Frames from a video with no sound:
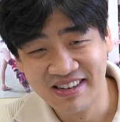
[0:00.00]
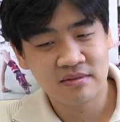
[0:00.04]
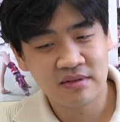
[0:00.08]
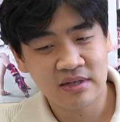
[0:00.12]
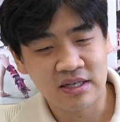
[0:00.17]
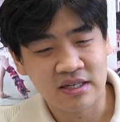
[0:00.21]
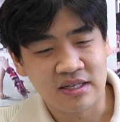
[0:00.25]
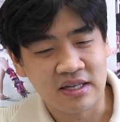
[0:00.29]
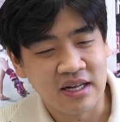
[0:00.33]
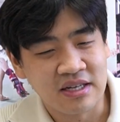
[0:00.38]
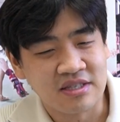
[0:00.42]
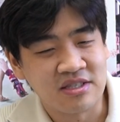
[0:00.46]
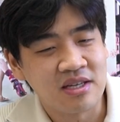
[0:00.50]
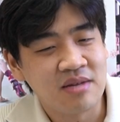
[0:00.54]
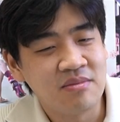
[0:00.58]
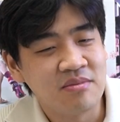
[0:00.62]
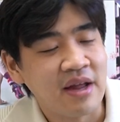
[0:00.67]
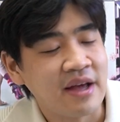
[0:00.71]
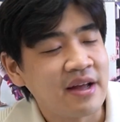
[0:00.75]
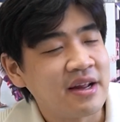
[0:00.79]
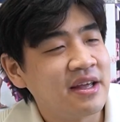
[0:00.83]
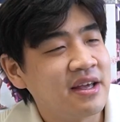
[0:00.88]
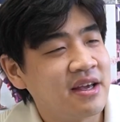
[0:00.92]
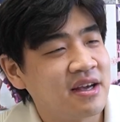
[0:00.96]
It seemed
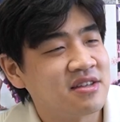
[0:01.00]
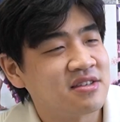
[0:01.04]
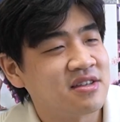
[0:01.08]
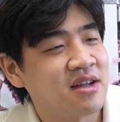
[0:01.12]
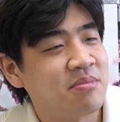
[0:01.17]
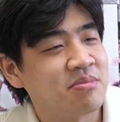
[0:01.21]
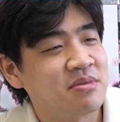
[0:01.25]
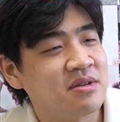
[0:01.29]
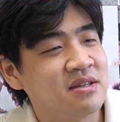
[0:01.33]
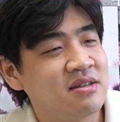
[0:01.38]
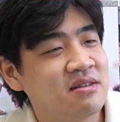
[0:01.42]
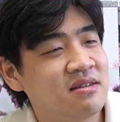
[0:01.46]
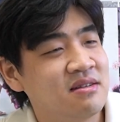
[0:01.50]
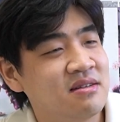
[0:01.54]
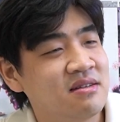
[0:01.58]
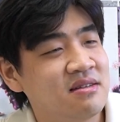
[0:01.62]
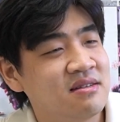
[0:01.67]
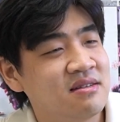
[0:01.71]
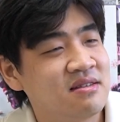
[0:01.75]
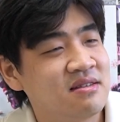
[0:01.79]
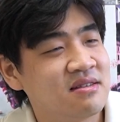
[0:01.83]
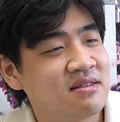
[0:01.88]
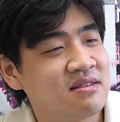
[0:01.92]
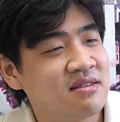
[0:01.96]
like he accepted,
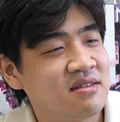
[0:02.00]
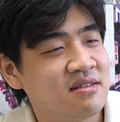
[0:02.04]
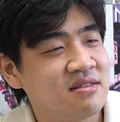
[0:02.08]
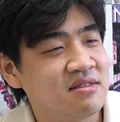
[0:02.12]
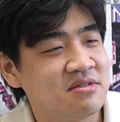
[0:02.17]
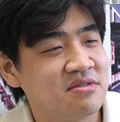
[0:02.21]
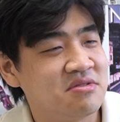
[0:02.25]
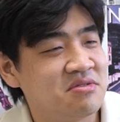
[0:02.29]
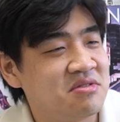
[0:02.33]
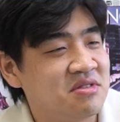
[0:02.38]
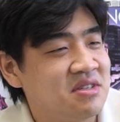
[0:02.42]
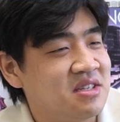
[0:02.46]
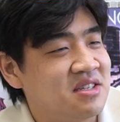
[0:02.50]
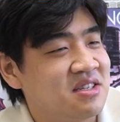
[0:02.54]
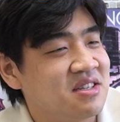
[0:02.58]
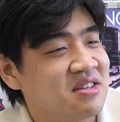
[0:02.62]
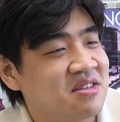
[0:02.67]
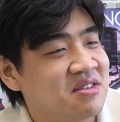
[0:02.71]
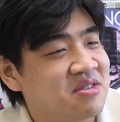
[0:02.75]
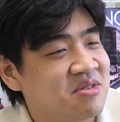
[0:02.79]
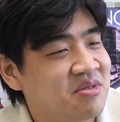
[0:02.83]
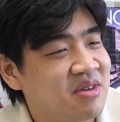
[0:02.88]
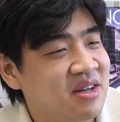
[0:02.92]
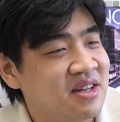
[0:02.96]
because he
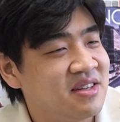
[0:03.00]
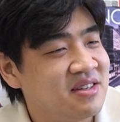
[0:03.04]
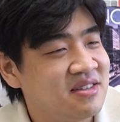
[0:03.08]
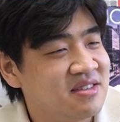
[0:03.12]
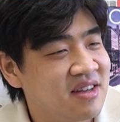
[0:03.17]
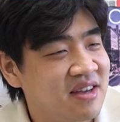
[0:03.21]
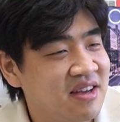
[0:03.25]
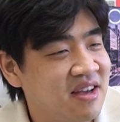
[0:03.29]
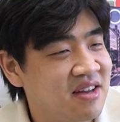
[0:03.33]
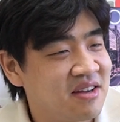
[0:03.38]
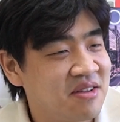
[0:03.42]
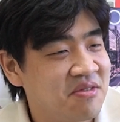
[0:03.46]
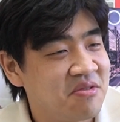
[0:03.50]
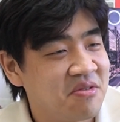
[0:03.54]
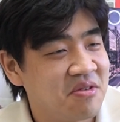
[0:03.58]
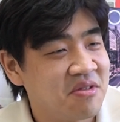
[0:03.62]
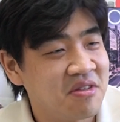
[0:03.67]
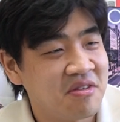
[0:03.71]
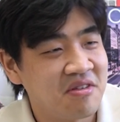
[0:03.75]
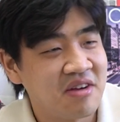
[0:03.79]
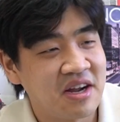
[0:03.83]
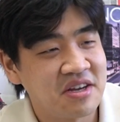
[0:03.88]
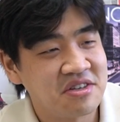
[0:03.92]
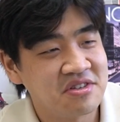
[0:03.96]
didn't take any
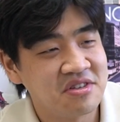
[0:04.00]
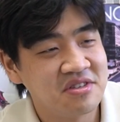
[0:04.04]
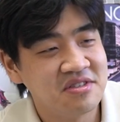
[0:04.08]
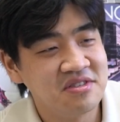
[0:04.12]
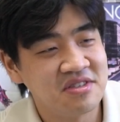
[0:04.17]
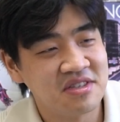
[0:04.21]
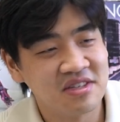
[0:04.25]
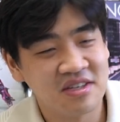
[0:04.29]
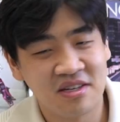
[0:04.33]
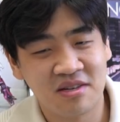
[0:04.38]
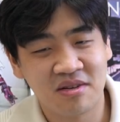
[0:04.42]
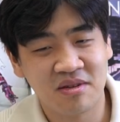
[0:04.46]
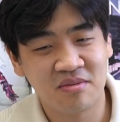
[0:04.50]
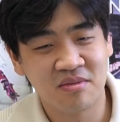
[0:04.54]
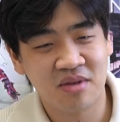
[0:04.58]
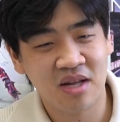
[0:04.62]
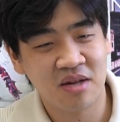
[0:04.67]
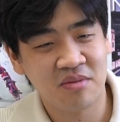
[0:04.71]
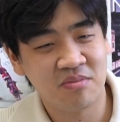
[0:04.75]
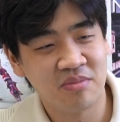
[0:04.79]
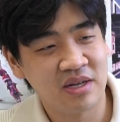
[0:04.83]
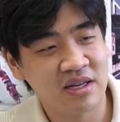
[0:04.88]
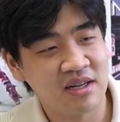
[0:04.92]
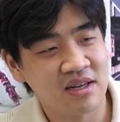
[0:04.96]
further actions, and it
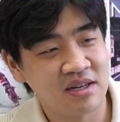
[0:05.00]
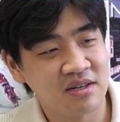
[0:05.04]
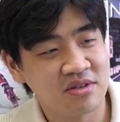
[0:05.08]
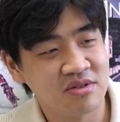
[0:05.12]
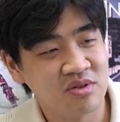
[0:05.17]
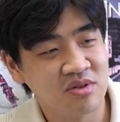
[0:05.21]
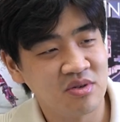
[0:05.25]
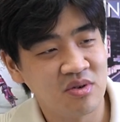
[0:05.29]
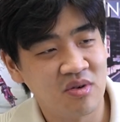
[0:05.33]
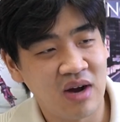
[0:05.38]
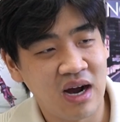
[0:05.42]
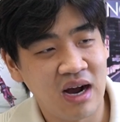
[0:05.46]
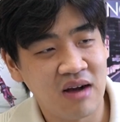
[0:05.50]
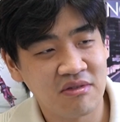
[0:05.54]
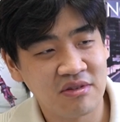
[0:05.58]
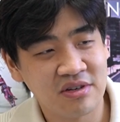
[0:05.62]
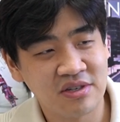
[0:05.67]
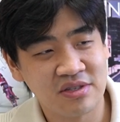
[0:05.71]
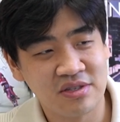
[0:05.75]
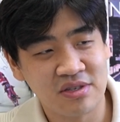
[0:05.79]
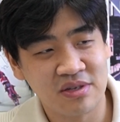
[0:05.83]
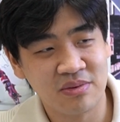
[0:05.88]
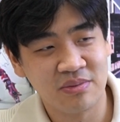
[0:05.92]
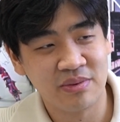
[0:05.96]
had been like 2 hours,
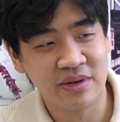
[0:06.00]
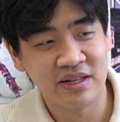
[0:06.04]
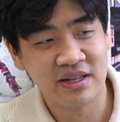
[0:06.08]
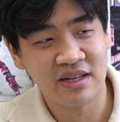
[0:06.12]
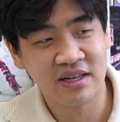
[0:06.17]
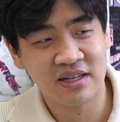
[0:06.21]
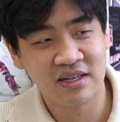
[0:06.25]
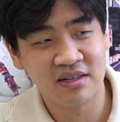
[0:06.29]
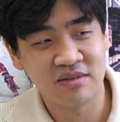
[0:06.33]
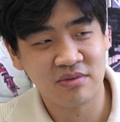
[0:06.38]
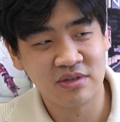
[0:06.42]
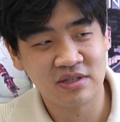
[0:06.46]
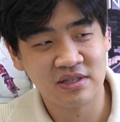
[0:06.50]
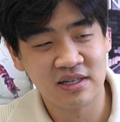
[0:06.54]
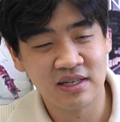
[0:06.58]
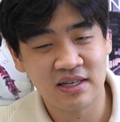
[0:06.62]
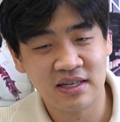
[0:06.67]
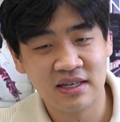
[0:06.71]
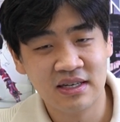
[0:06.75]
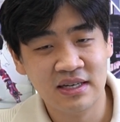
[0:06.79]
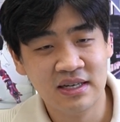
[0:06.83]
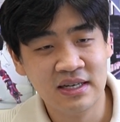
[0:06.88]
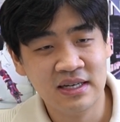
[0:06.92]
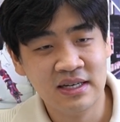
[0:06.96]
so by then it was like,
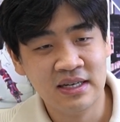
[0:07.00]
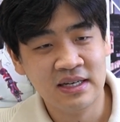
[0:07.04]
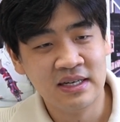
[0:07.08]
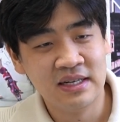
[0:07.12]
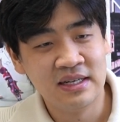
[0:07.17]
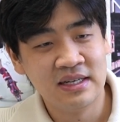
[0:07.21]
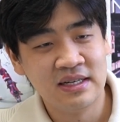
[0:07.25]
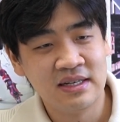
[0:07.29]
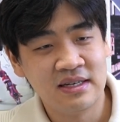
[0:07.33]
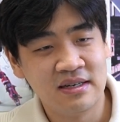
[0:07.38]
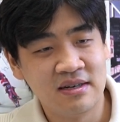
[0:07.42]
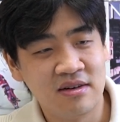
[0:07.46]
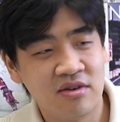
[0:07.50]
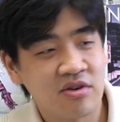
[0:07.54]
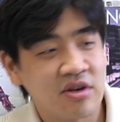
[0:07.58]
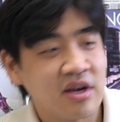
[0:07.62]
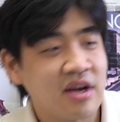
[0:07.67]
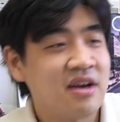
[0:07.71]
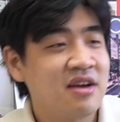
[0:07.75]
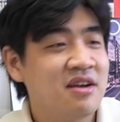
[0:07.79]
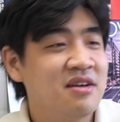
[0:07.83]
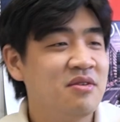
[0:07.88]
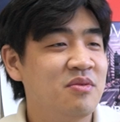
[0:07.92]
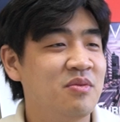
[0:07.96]

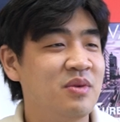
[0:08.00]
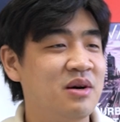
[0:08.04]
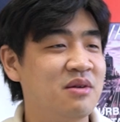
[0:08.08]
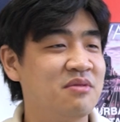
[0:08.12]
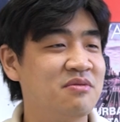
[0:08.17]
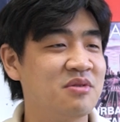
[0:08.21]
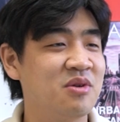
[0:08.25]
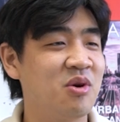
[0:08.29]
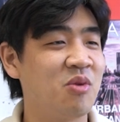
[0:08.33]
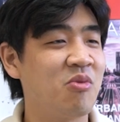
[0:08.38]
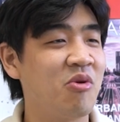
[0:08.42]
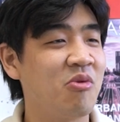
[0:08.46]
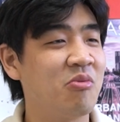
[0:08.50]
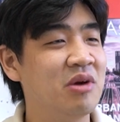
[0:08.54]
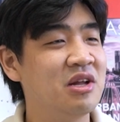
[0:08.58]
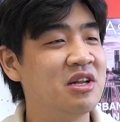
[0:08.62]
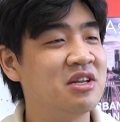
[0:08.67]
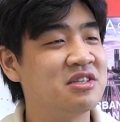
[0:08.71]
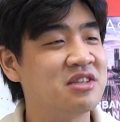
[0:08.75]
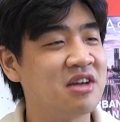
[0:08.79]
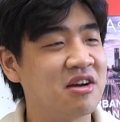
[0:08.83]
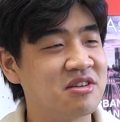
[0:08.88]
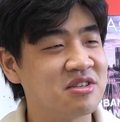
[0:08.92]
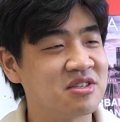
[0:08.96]
okay, well, if no more
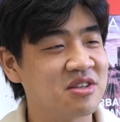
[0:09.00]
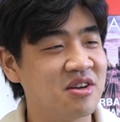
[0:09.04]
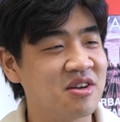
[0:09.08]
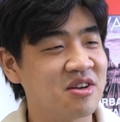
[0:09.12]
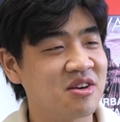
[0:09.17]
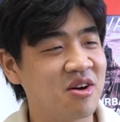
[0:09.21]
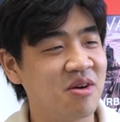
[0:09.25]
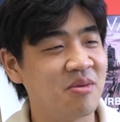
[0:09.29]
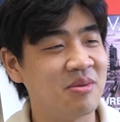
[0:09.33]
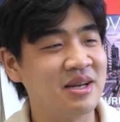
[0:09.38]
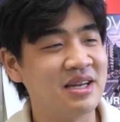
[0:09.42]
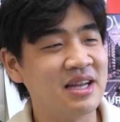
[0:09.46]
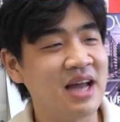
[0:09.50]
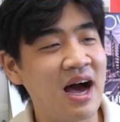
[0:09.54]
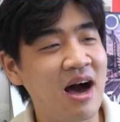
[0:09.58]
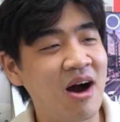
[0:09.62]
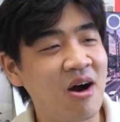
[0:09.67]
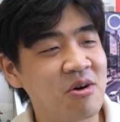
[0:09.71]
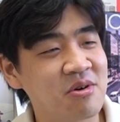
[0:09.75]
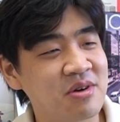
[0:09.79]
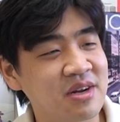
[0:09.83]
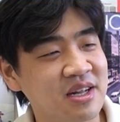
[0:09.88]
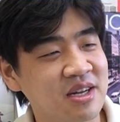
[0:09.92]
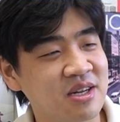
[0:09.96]
military is going to come in
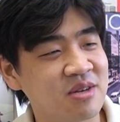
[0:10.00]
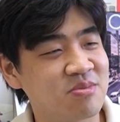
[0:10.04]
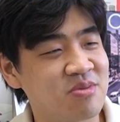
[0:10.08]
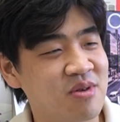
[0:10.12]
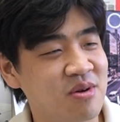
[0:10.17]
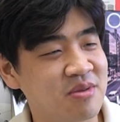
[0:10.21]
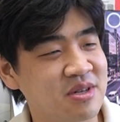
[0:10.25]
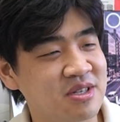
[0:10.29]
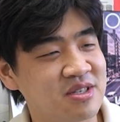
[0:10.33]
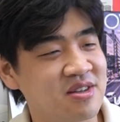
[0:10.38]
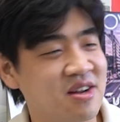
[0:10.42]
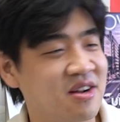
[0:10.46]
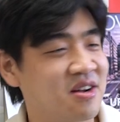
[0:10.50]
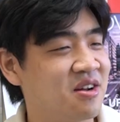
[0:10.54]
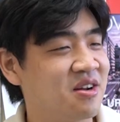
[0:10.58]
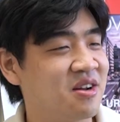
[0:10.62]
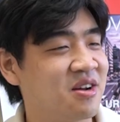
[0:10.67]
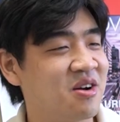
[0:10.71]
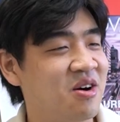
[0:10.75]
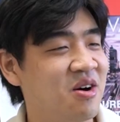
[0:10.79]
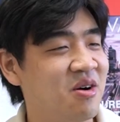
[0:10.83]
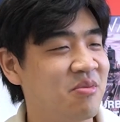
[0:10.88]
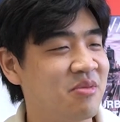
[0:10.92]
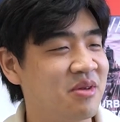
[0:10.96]
now, then it probably is not going to
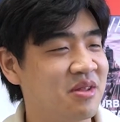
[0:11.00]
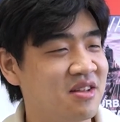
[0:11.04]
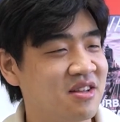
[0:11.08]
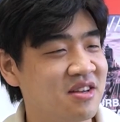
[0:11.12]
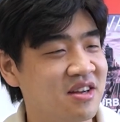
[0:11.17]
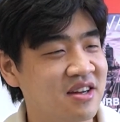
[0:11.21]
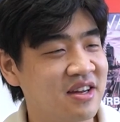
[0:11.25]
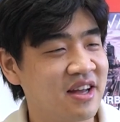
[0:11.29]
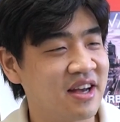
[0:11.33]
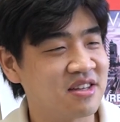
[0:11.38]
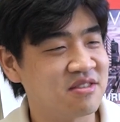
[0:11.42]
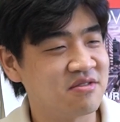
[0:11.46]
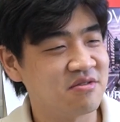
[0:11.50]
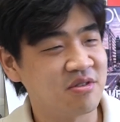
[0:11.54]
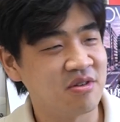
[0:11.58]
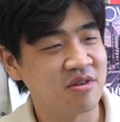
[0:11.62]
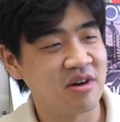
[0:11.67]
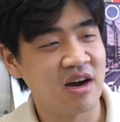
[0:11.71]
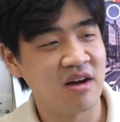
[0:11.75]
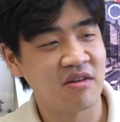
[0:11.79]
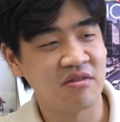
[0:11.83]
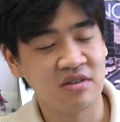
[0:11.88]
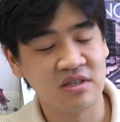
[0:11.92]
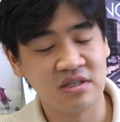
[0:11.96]
come in the next few
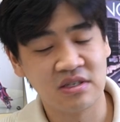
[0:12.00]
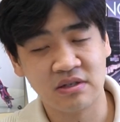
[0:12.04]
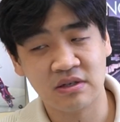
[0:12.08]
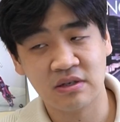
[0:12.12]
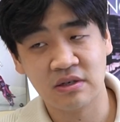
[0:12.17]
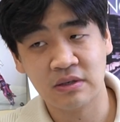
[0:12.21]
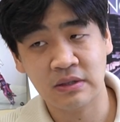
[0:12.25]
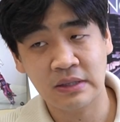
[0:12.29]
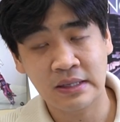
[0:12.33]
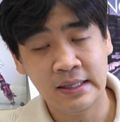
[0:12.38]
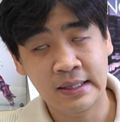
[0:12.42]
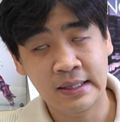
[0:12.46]
hours, so